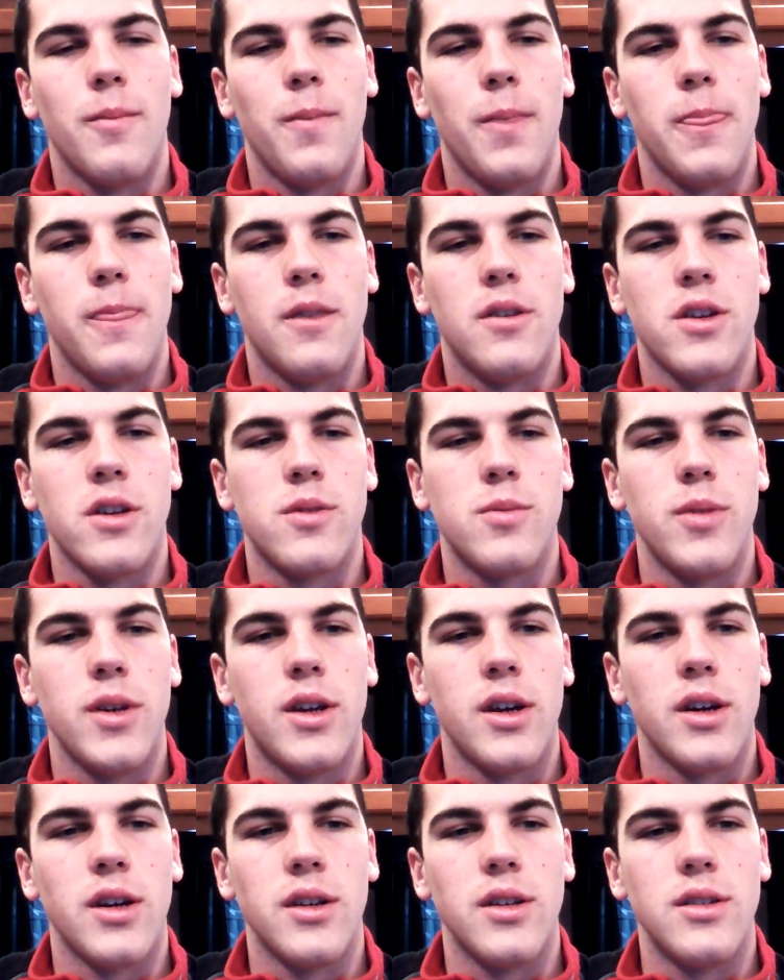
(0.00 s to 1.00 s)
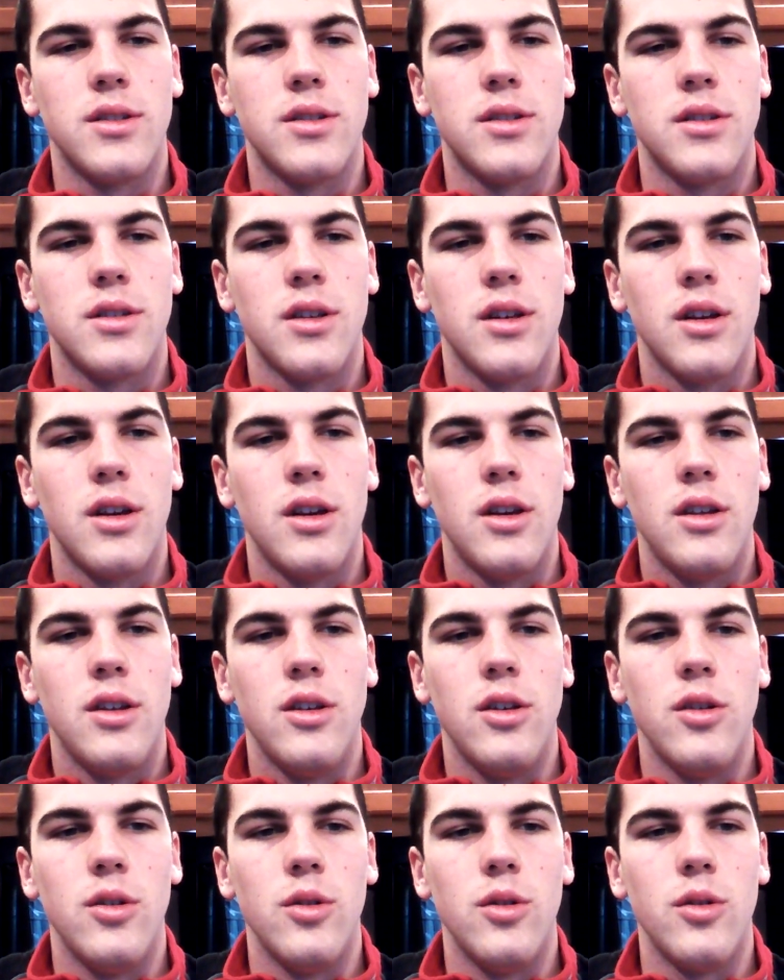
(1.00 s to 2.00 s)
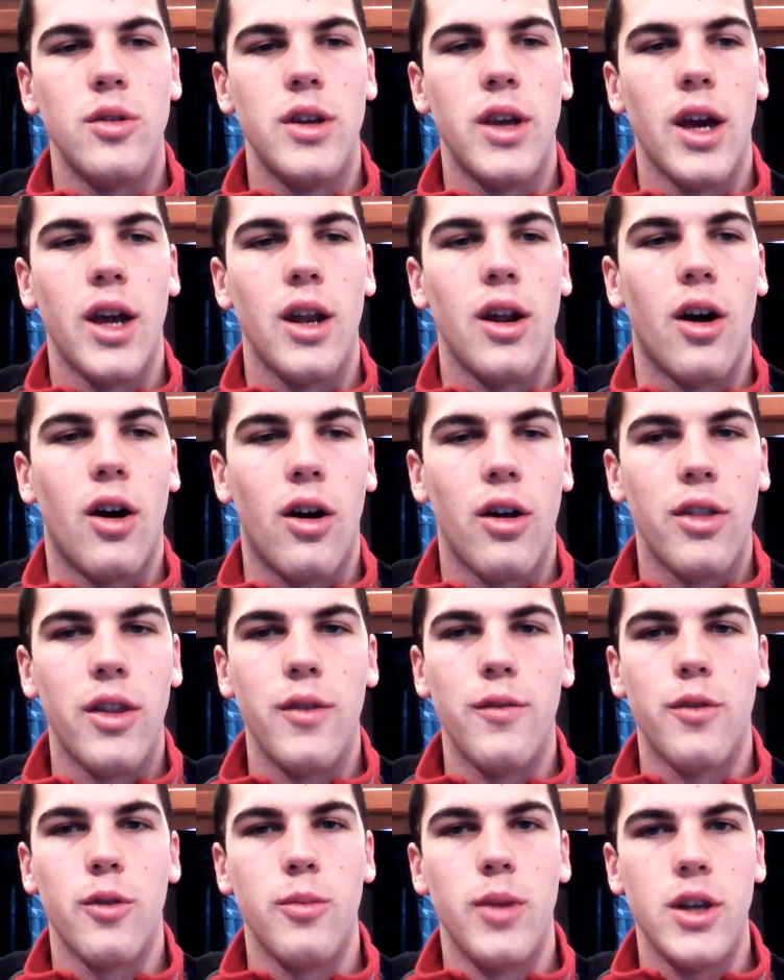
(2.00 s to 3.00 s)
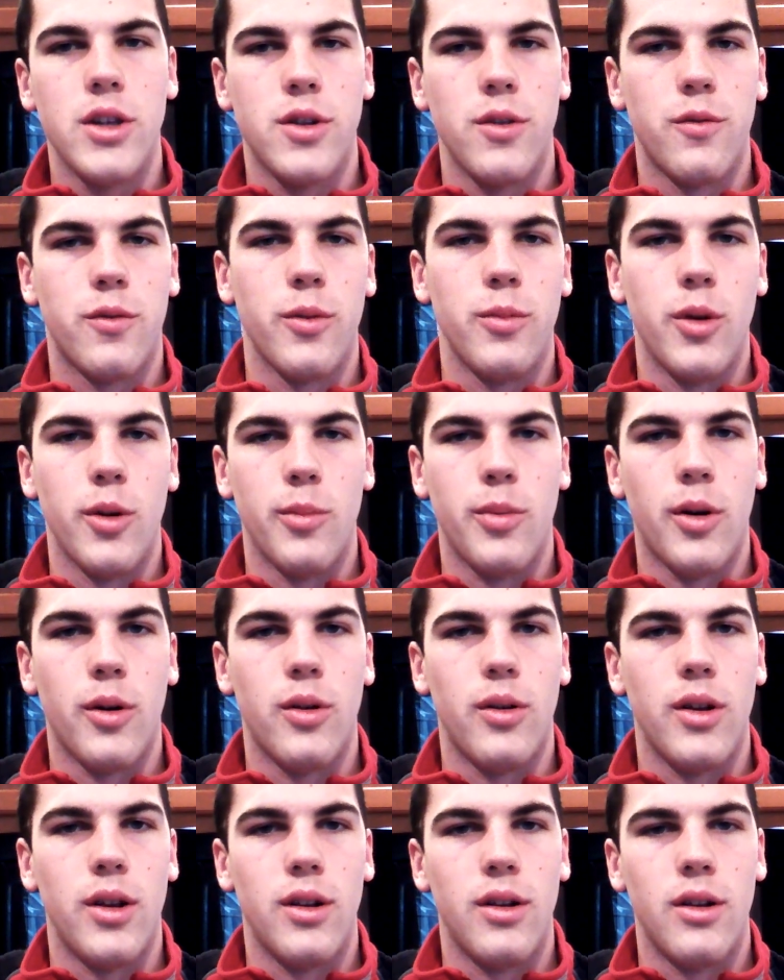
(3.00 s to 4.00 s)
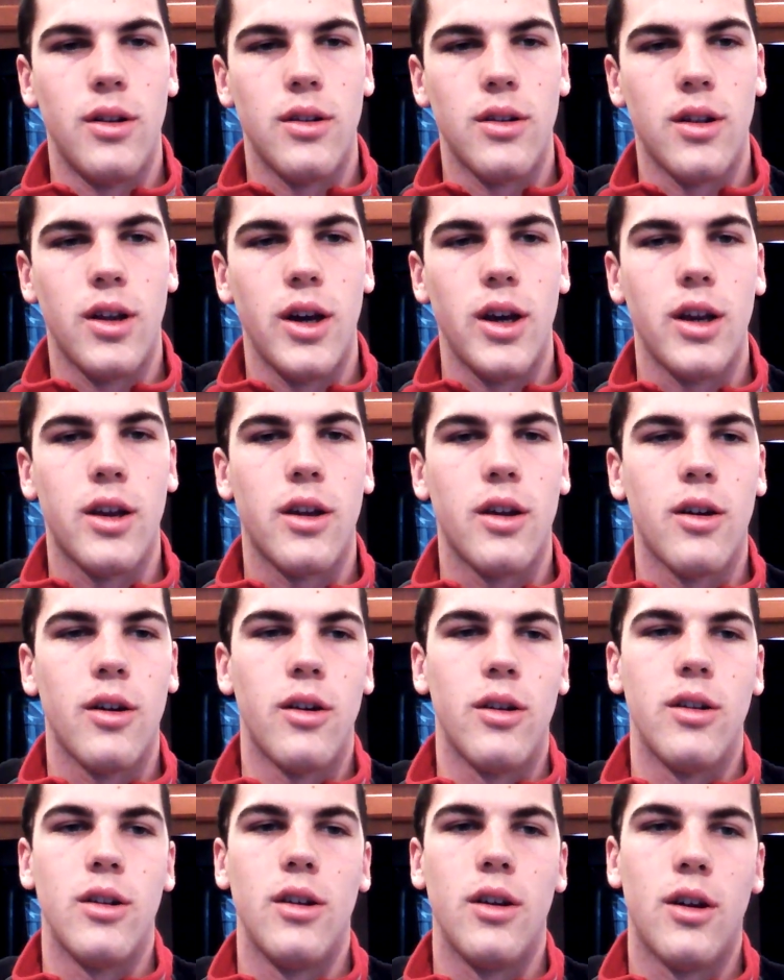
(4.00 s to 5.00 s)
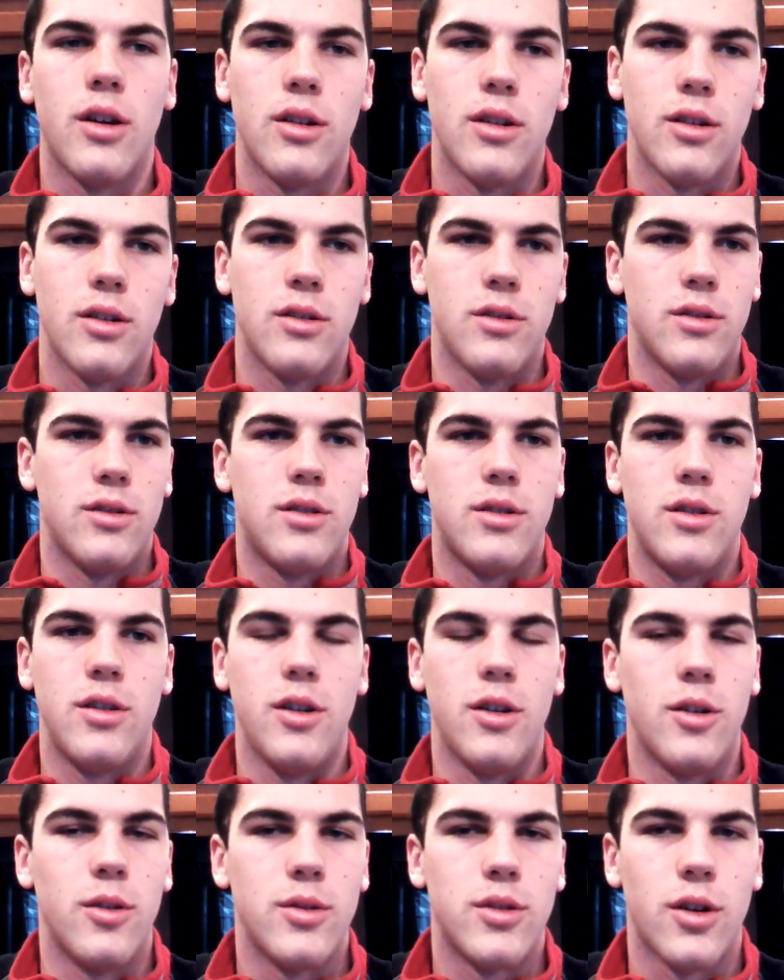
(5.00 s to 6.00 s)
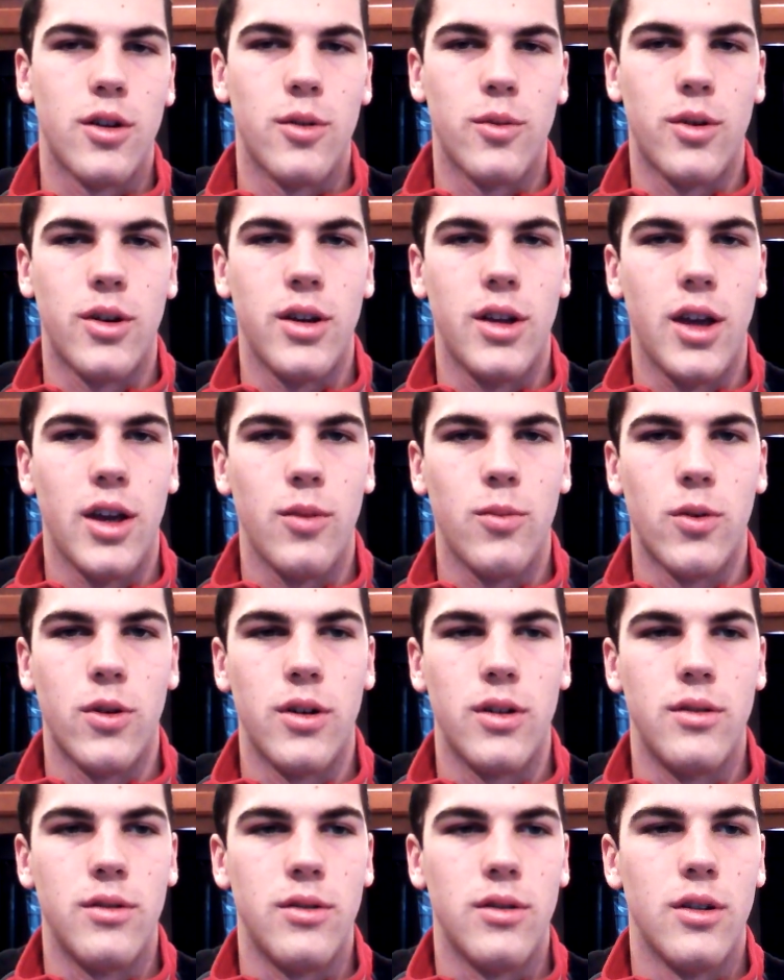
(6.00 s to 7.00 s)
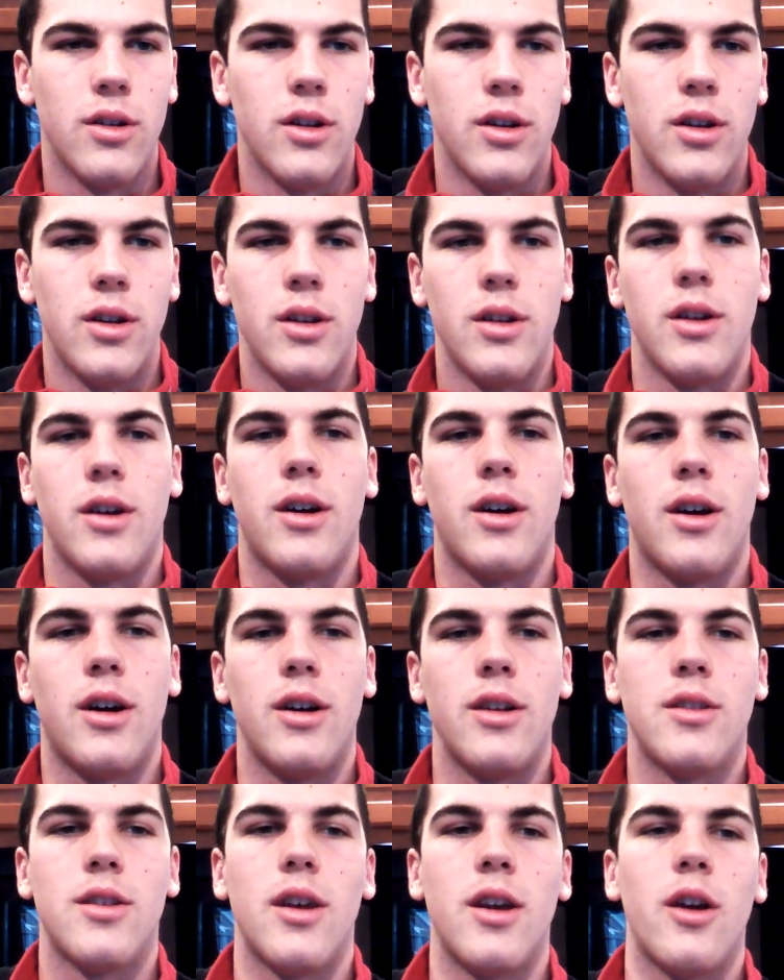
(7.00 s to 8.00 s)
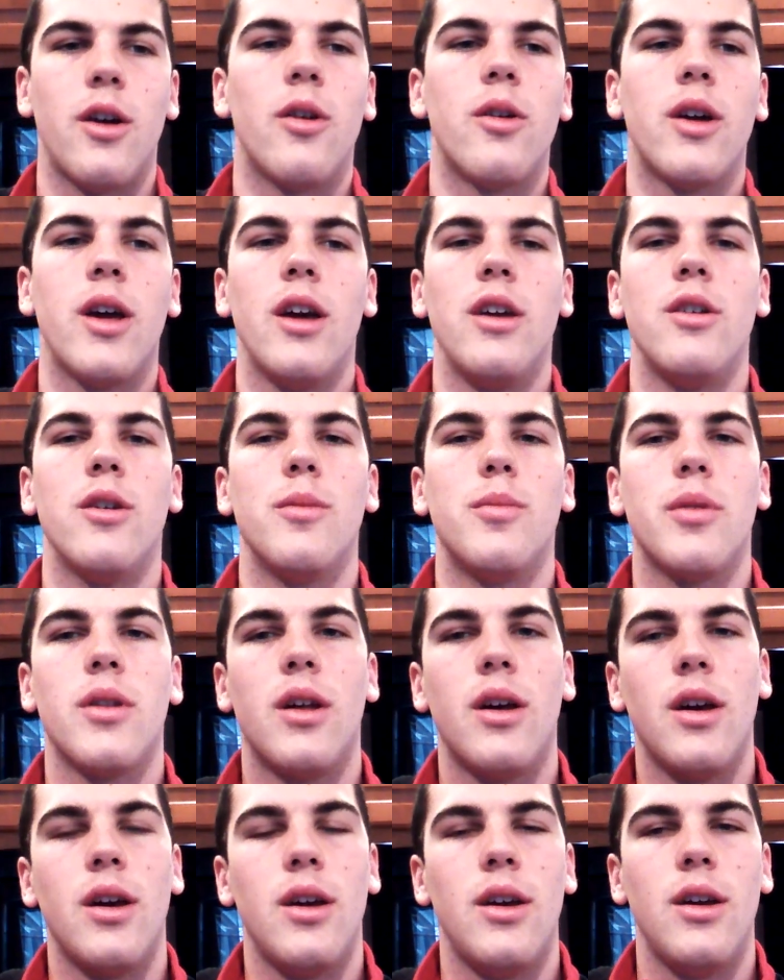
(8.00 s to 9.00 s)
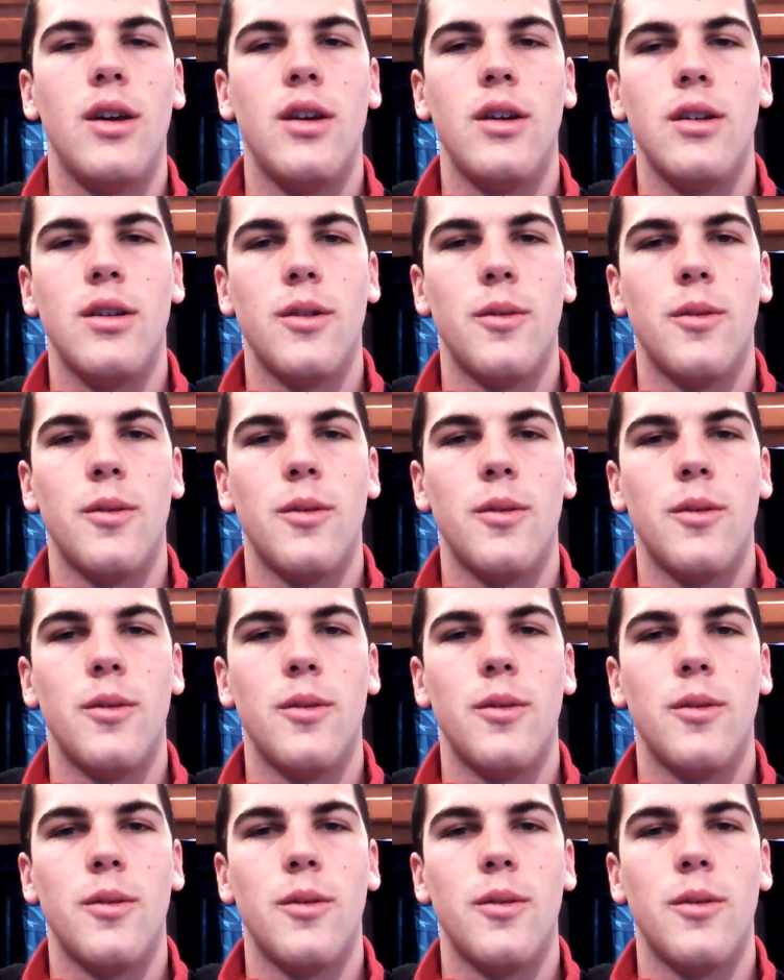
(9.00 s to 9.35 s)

Just because you get all the information from your opponent, like it's, you know, turn 1, game 1. It's like, okay, you're playing